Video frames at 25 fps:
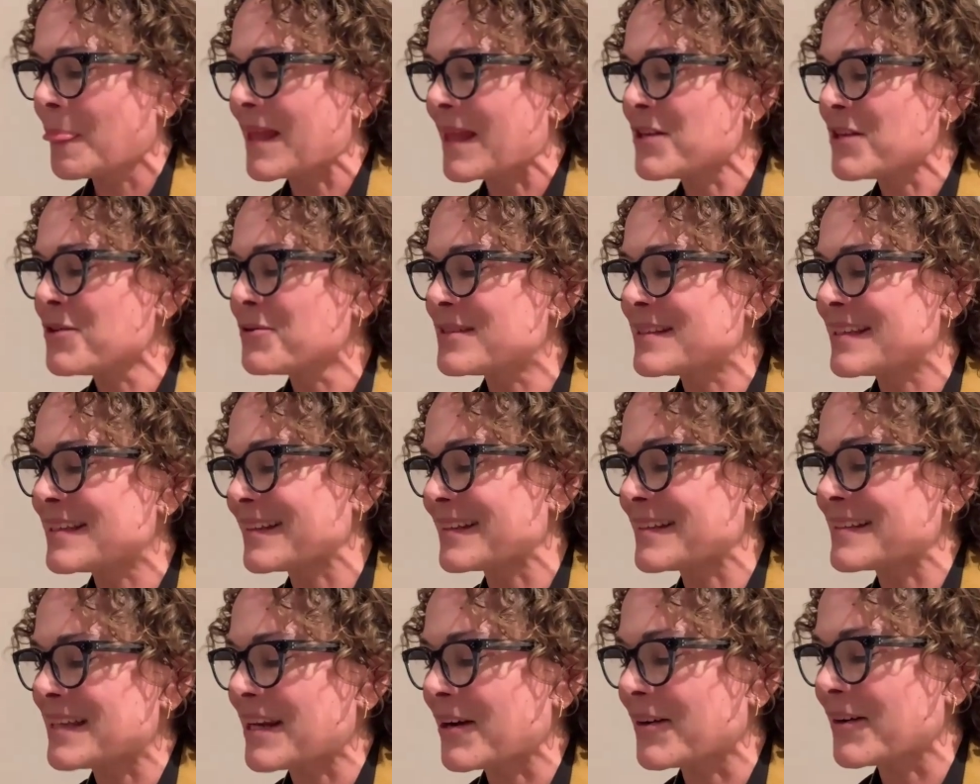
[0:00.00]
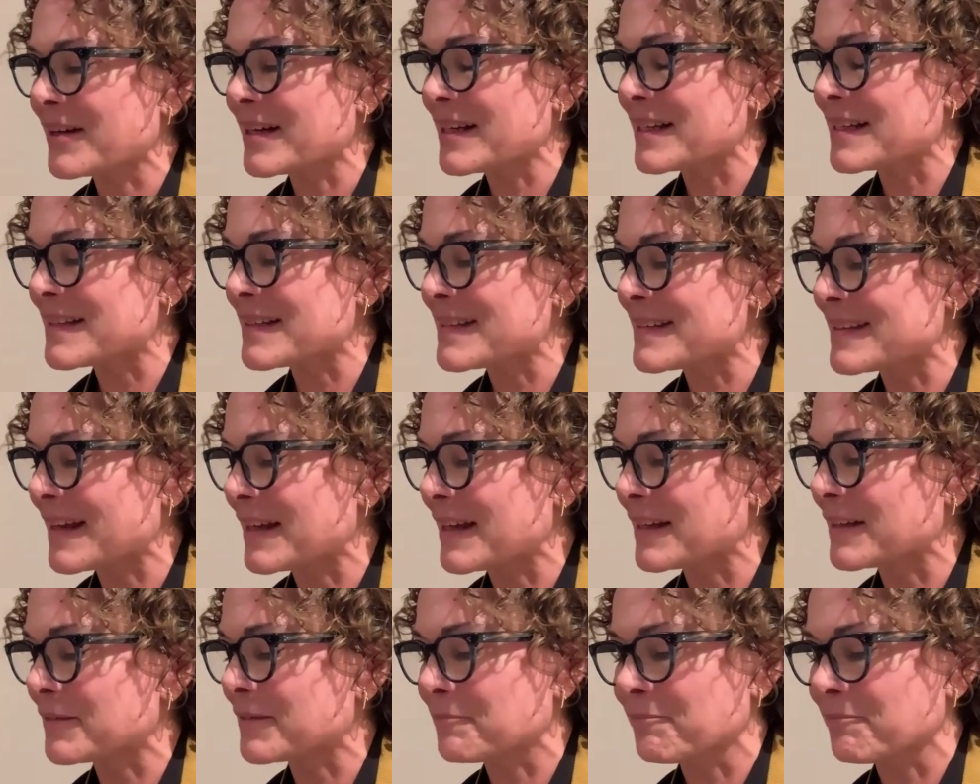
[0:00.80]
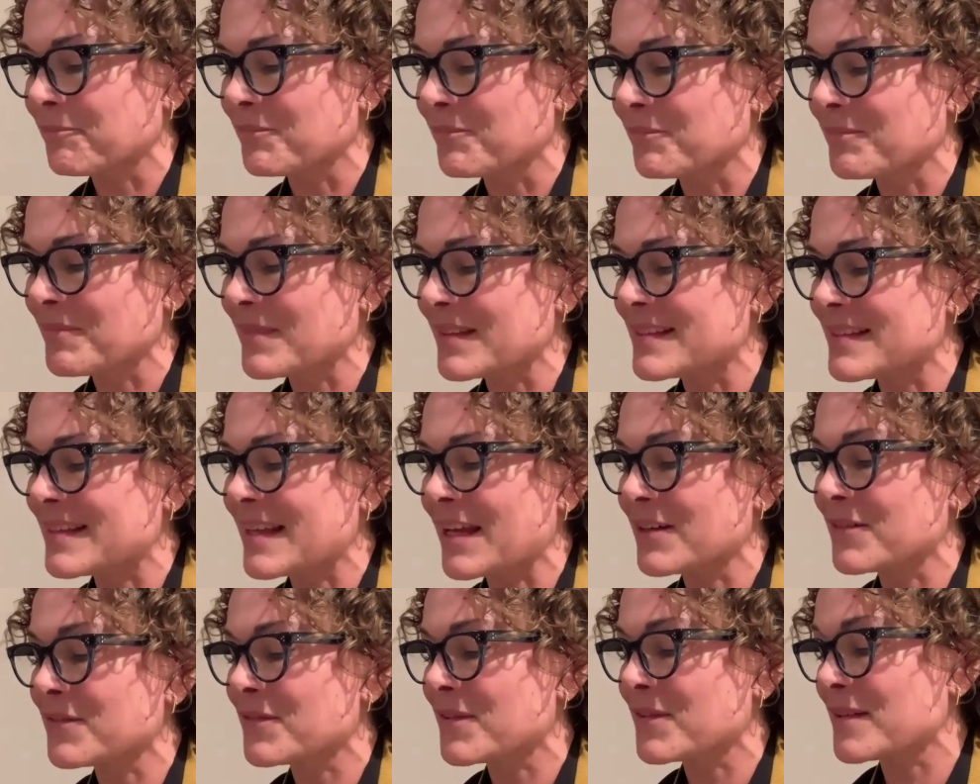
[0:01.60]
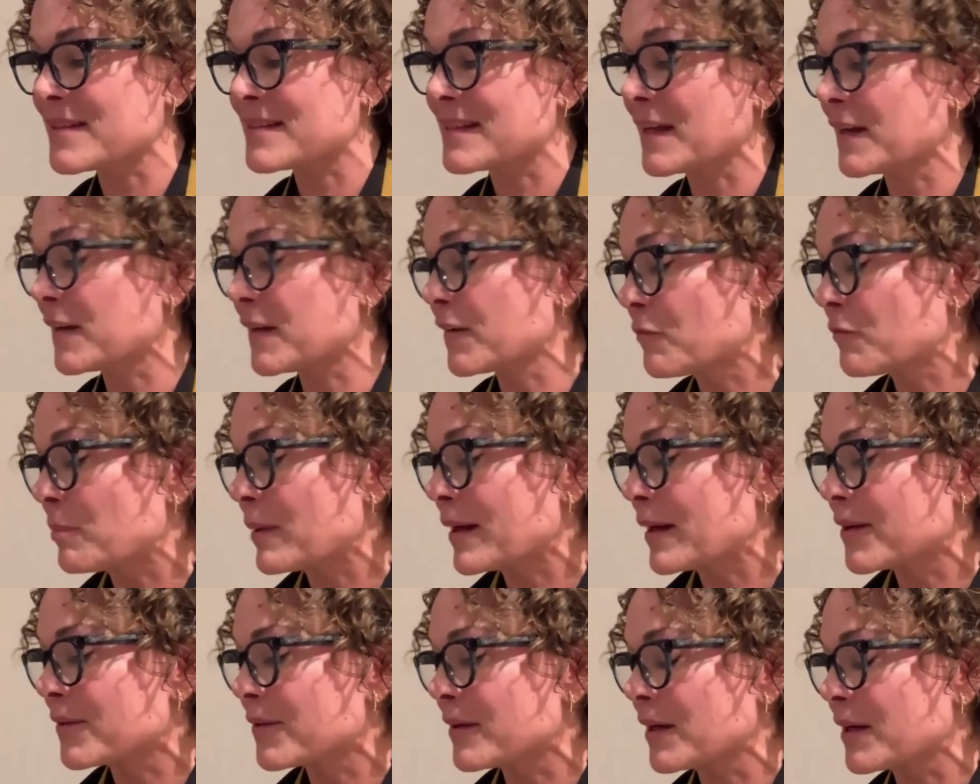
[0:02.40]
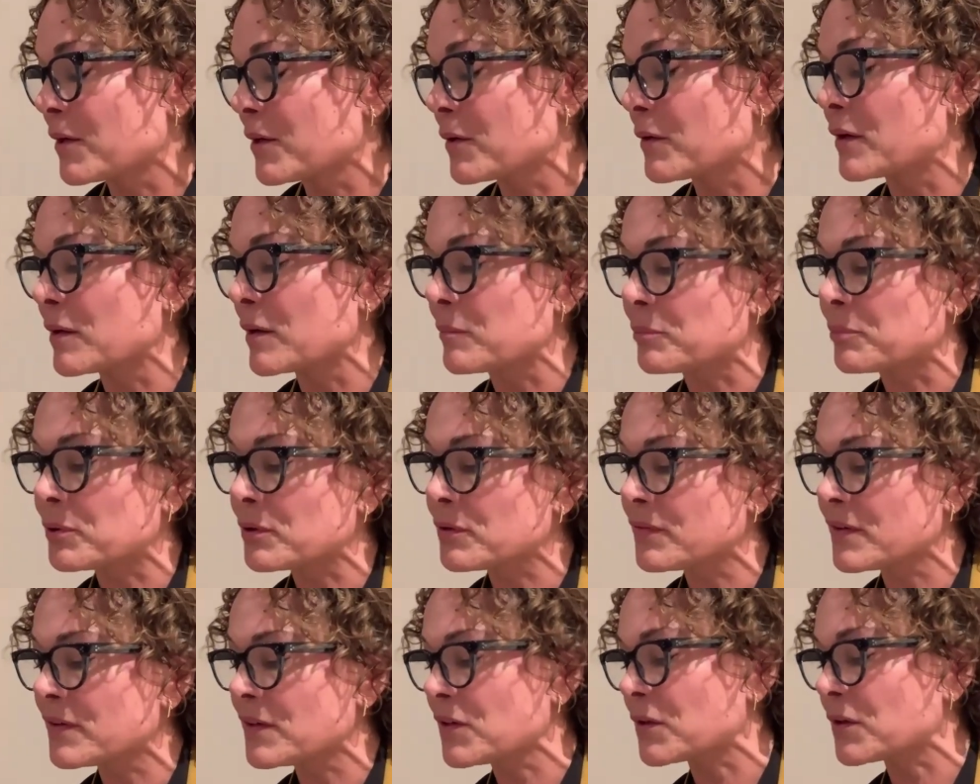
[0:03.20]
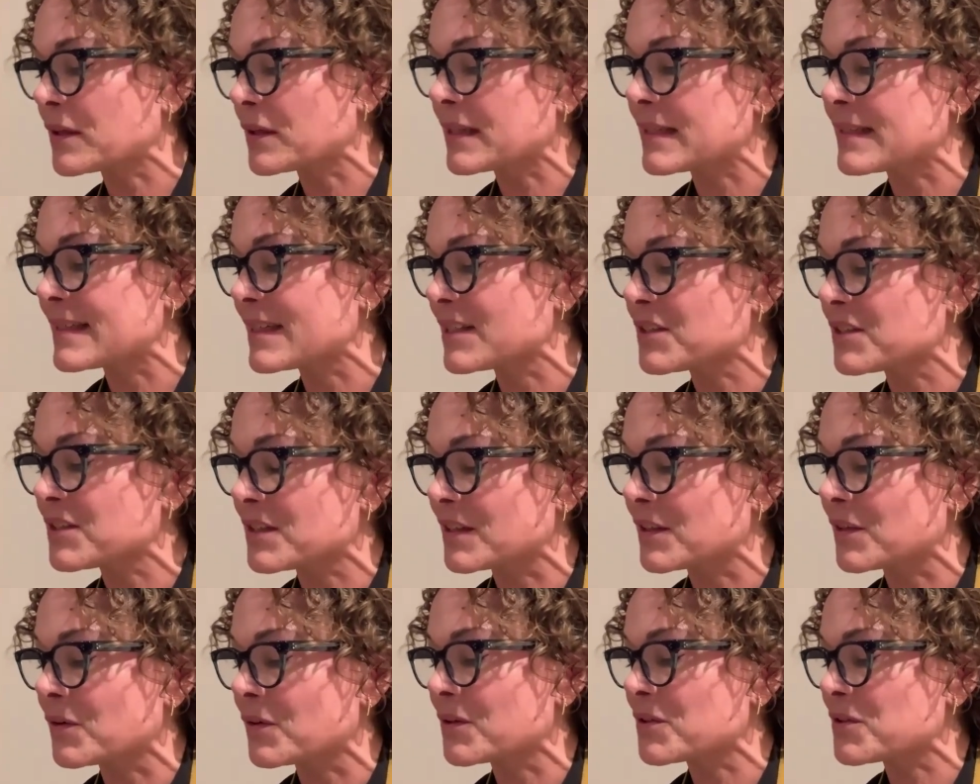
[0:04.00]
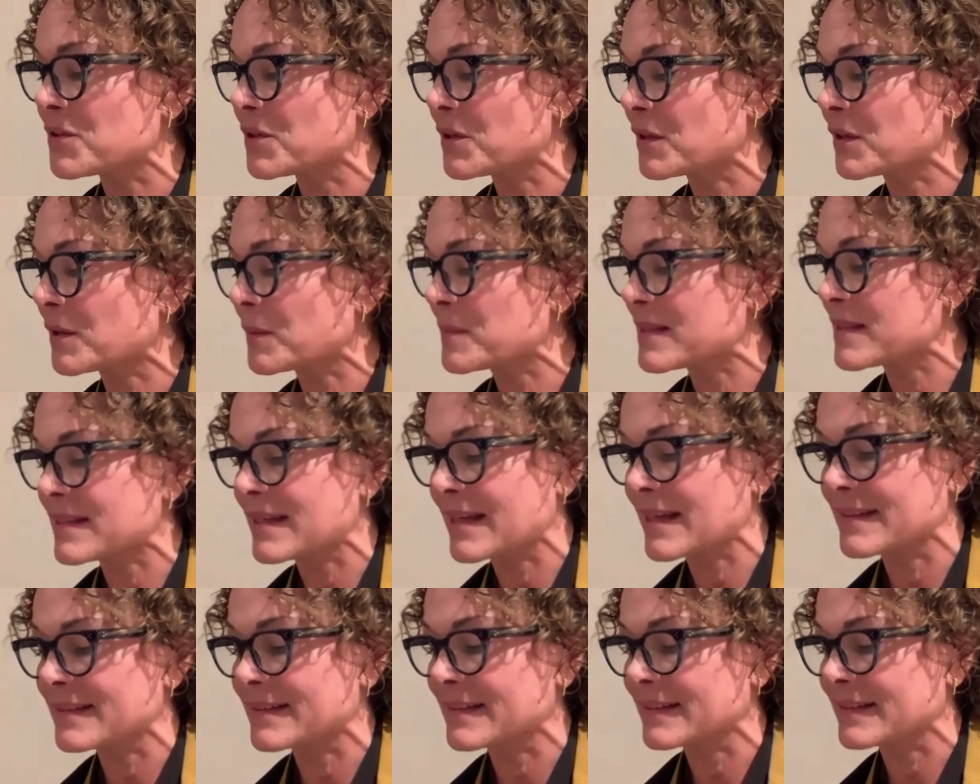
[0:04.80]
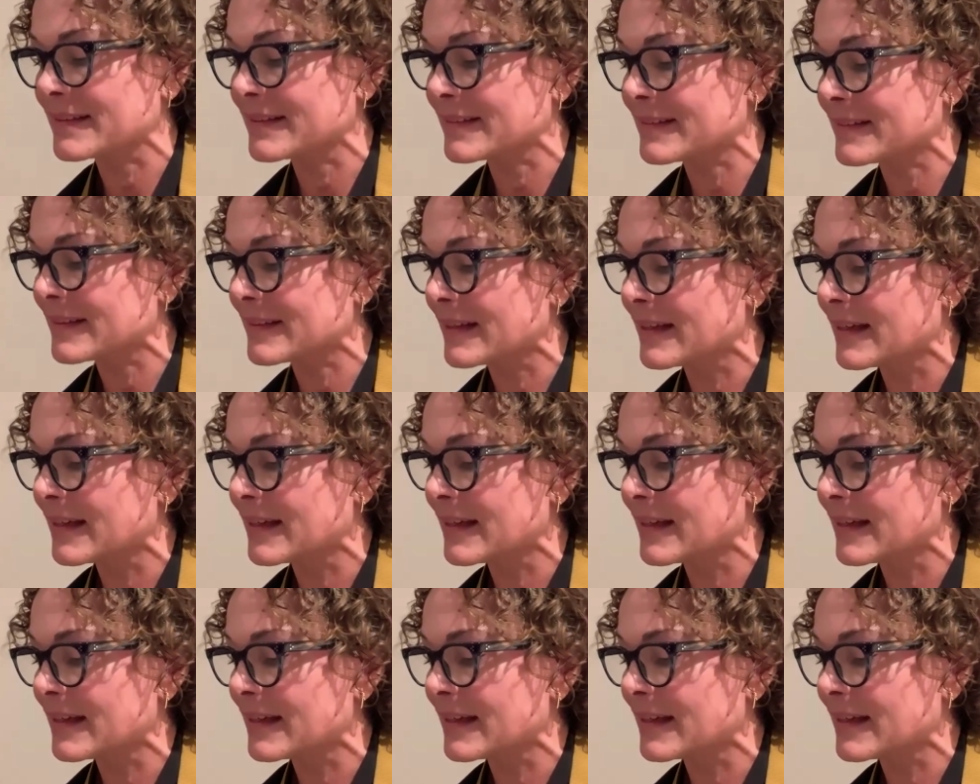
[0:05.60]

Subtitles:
utilitarian Zen, Zen for the sake of bettering or improving your condition or circumstances.